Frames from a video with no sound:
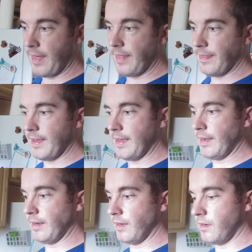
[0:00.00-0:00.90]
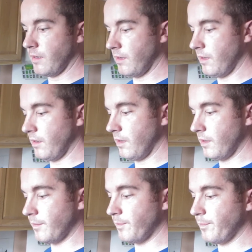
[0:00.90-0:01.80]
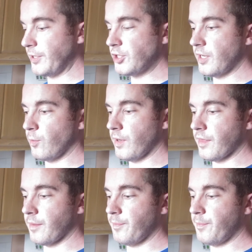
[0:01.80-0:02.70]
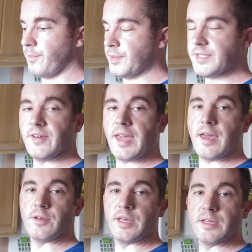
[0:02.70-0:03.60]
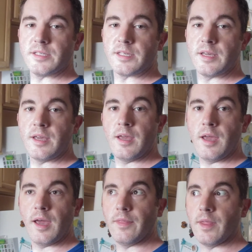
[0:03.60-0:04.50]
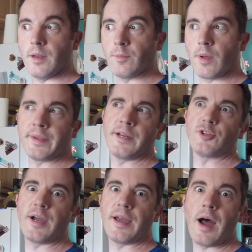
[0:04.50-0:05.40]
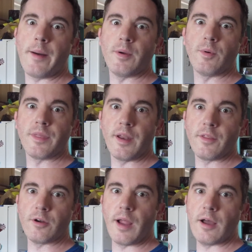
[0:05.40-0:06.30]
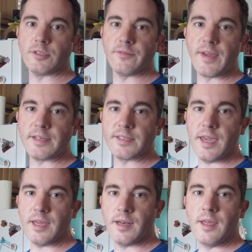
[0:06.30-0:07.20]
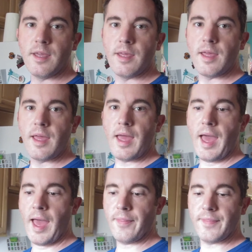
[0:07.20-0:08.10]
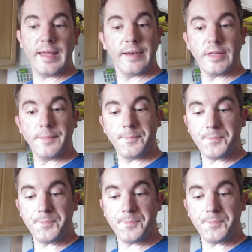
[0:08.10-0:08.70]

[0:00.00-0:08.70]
then pitching it with Pacific Ale yeast, and then probably going to dry hop it with another ounce of Cascade at the end of it.